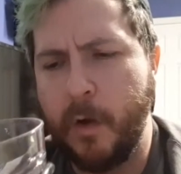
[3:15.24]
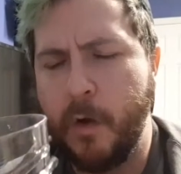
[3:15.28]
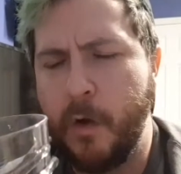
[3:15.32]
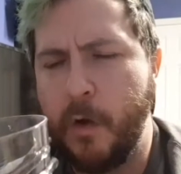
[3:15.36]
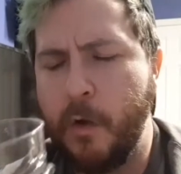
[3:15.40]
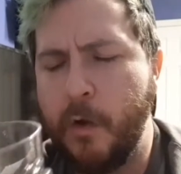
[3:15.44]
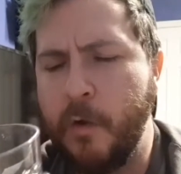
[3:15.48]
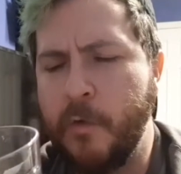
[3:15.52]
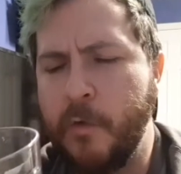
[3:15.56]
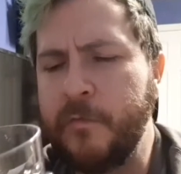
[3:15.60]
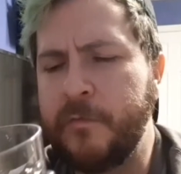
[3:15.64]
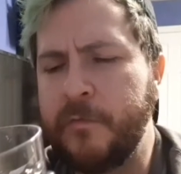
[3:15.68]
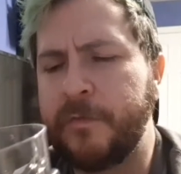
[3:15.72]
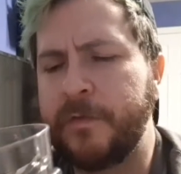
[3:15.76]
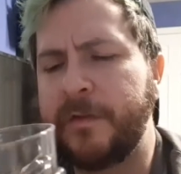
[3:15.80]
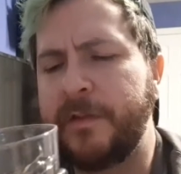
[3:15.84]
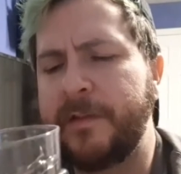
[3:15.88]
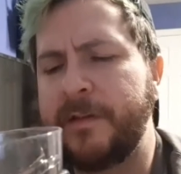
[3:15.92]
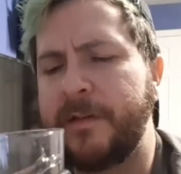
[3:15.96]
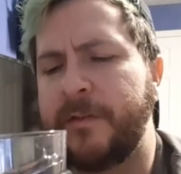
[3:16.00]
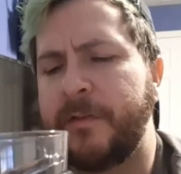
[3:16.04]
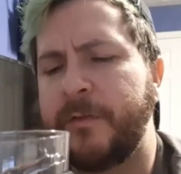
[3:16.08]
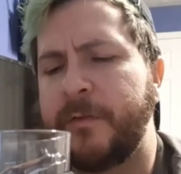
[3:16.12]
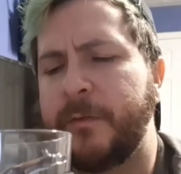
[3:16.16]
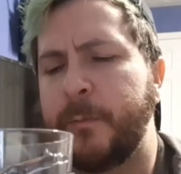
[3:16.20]

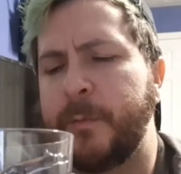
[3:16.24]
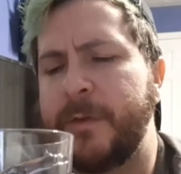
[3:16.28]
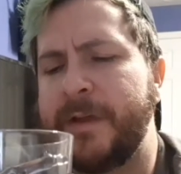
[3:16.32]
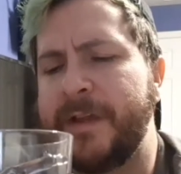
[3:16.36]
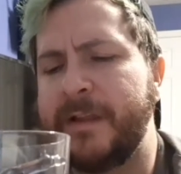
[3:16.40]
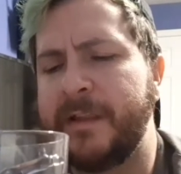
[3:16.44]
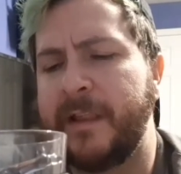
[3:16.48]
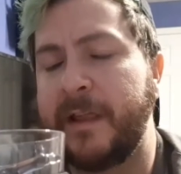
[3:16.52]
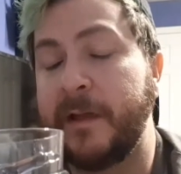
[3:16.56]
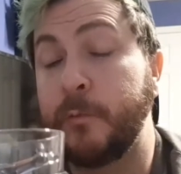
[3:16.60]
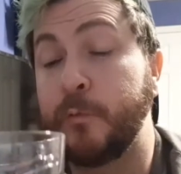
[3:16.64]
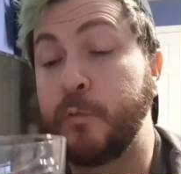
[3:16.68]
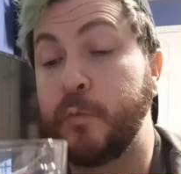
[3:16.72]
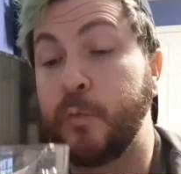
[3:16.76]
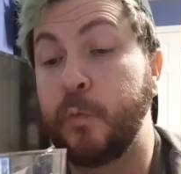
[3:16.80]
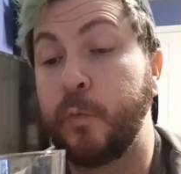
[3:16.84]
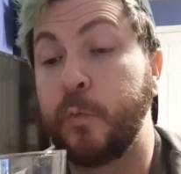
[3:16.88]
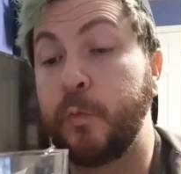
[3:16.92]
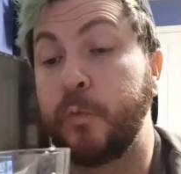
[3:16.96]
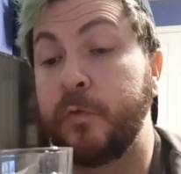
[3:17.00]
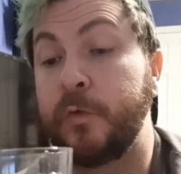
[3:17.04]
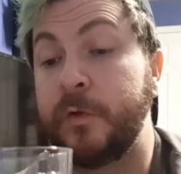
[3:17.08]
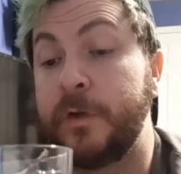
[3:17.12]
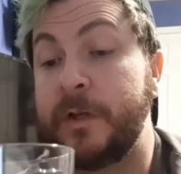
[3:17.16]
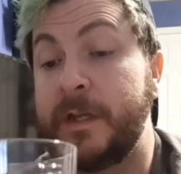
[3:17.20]
overly sweet, like
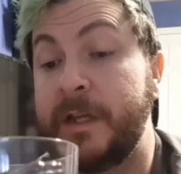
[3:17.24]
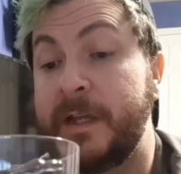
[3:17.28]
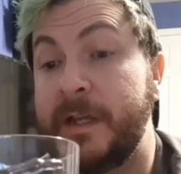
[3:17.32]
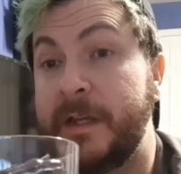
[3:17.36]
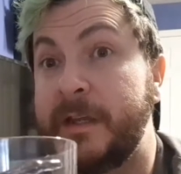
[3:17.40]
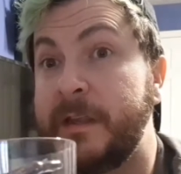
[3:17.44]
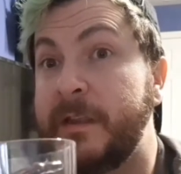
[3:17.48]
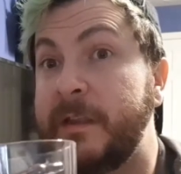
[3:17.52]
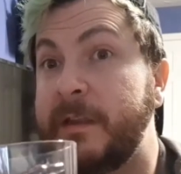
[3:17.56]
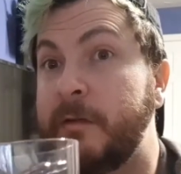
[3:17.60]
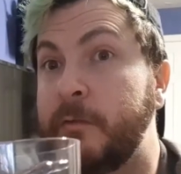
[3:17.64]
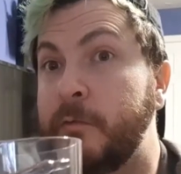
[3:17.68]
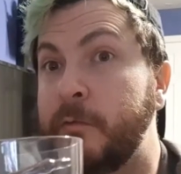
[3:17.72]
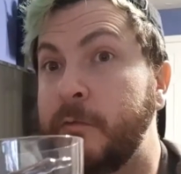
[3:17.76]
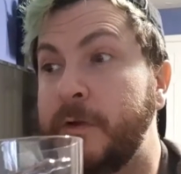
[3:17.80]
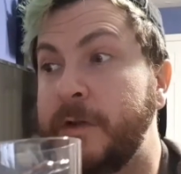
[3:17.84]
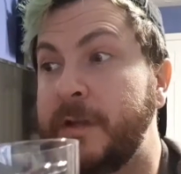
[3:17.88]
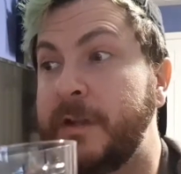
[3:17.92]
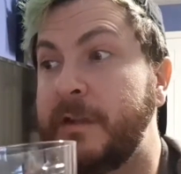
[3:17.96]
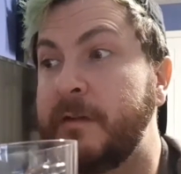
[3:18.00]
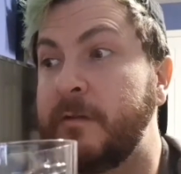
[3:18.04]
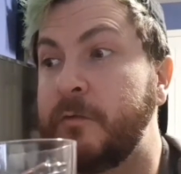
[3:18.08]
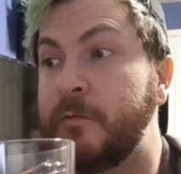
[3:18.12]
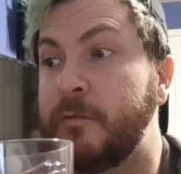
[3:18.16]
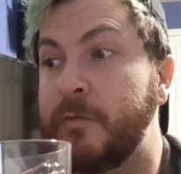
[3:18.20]
really,
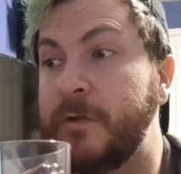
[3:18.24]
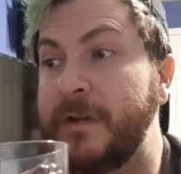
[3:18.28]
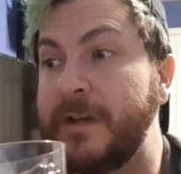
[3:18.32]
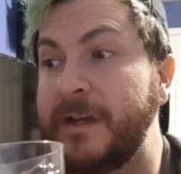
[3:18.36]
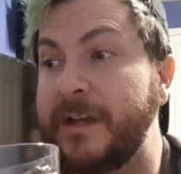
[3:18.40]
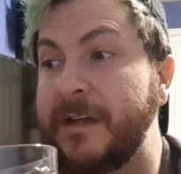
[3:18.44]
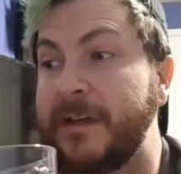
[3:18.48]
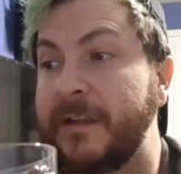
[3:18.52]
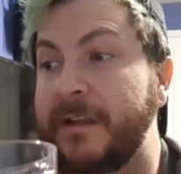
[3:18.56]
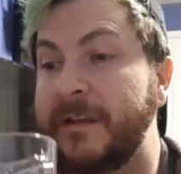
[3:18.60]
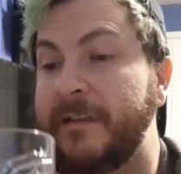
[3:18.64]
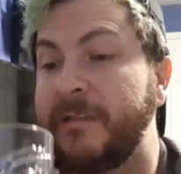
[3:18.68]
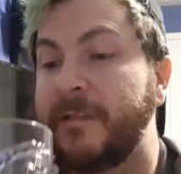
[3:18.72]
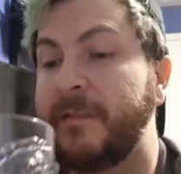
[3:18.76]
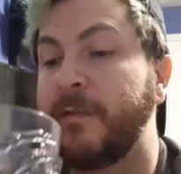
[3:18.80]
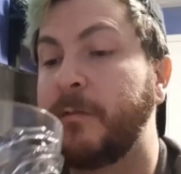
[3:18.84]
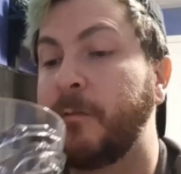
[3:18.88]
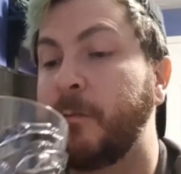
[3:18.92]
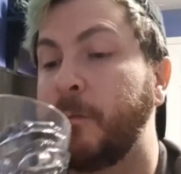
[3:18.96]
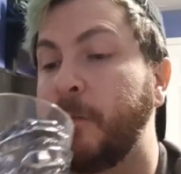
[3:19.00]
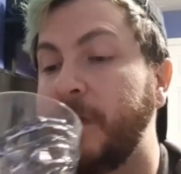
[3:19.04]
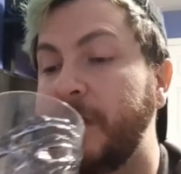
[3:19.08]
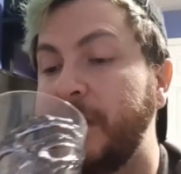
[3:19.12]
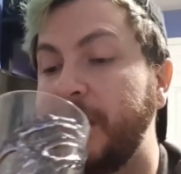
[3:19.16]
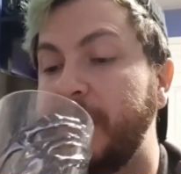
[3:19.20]
really, really
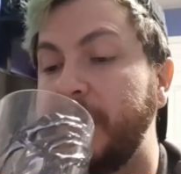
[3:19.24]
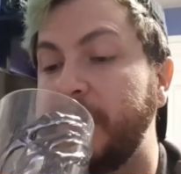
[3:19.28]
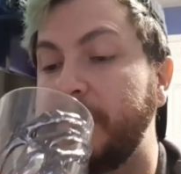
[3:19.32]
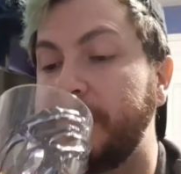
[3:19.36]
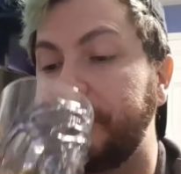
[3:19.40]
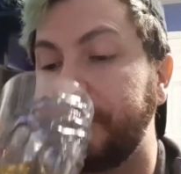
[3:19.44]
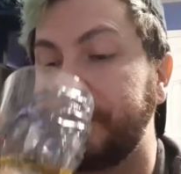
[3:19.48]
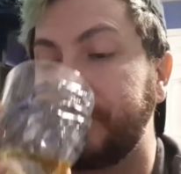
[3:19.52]
sweet.